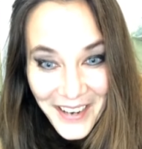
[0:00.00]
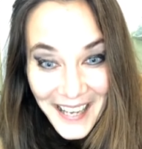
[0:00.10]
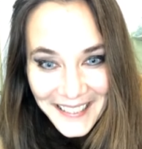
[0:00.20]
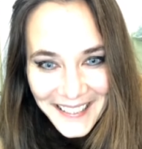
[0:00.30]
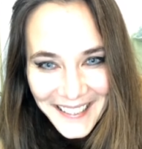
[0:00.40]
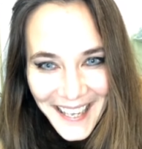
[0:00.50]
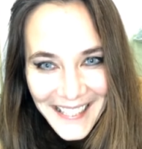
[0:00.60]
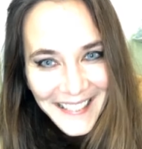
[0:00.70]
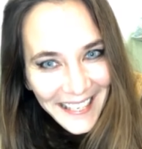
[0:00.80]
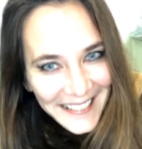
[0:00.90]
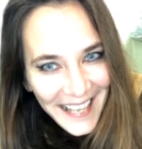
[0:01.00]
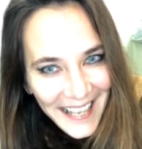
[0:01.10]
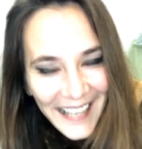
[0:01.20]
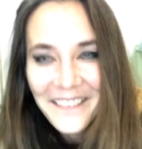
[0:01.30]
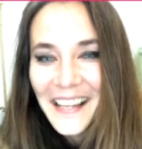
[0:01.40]
Quite intense.
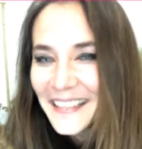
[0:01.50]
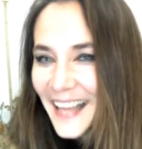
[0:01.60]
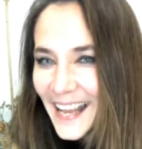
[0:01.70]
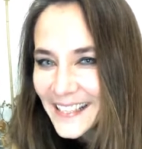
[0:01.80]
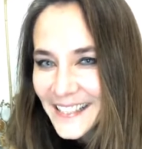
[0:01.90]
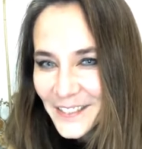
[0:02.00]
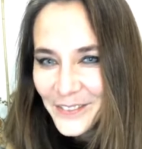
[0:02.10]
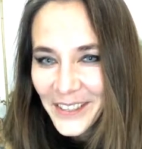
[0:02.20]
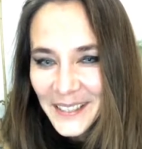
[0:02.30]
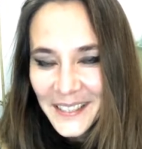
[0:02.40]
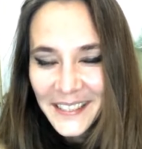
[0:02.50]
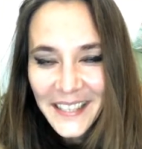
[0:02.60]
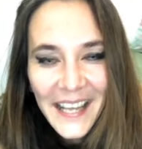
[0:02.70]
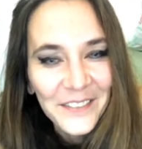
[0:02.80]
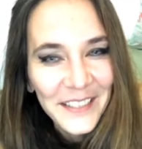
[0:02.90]
Exactly. Well, that's what
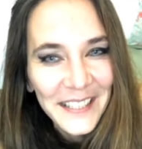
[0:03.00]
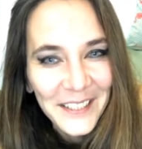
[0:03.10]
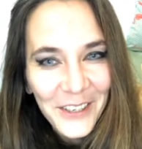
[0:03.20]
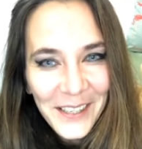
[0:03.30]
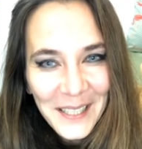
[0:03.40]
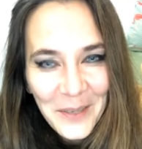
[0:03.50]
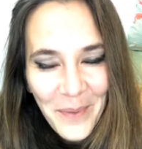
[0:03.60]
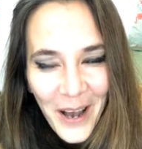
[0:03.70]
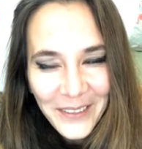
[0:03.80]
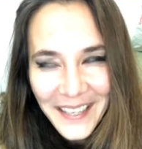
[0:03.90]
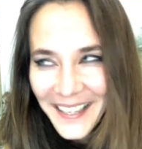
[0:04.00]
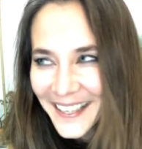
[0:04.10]
it's all about.